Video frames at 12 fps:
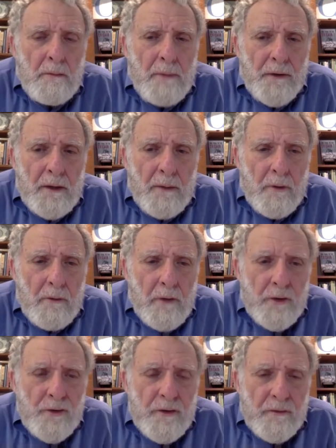about the
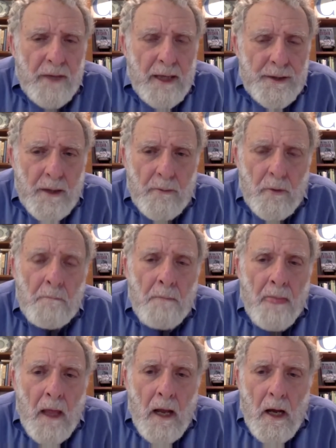demonstrations of last
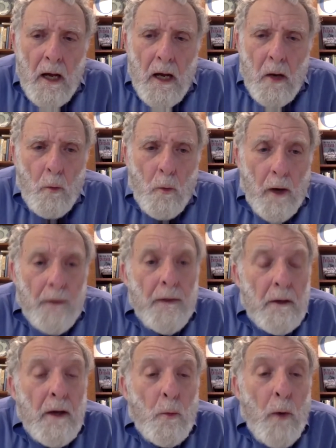summer where
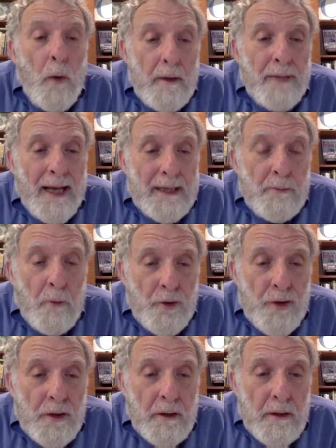I think you had whites and blacks
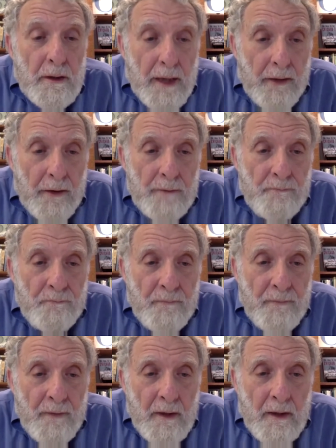marching together.
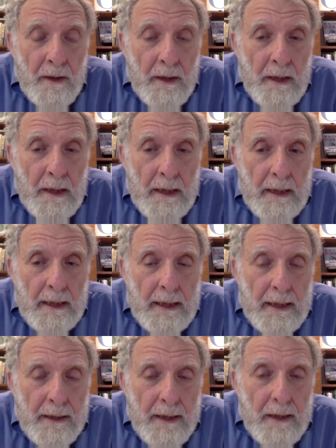
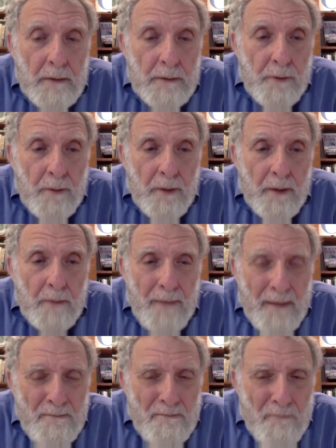And that was pretty
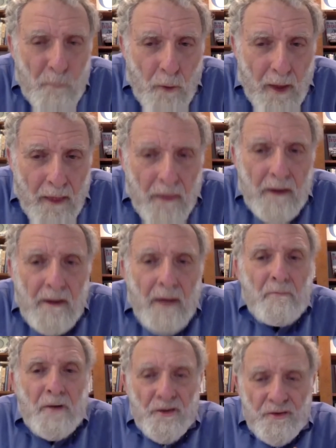big. My, one of the things
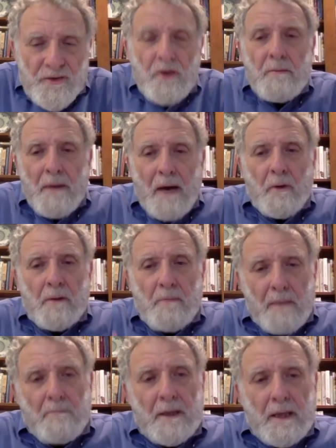I'm concerned about
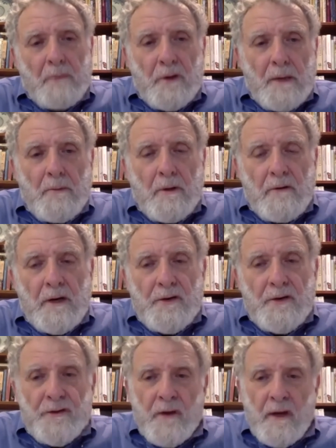what's being picked up with the
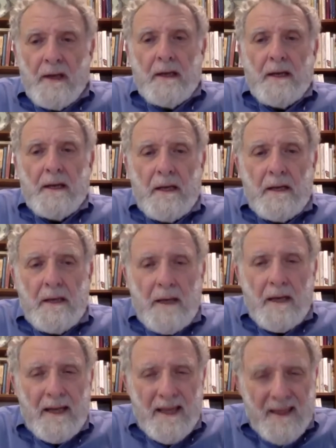demonstrations,
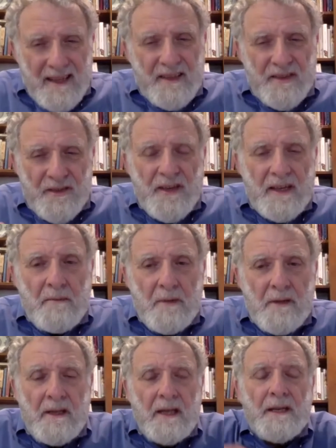and I think this is yet
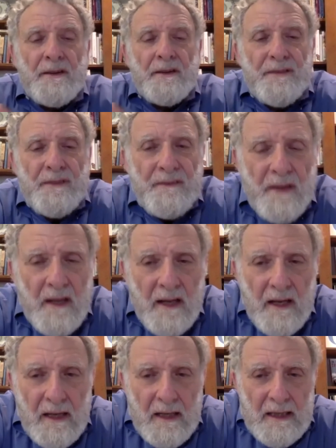to be seen, is
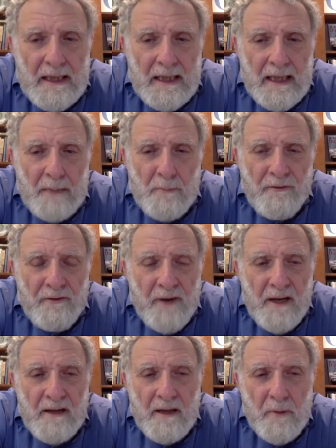I'm
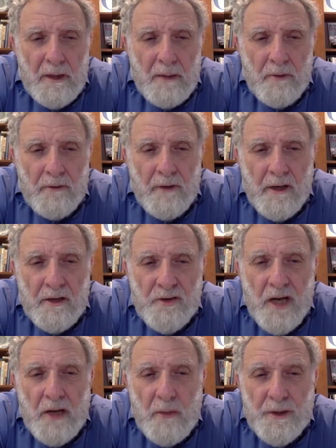afraid some of the demonstrators
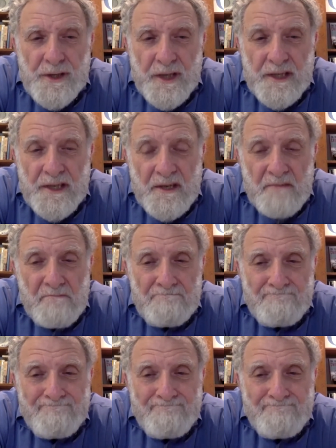on January 6th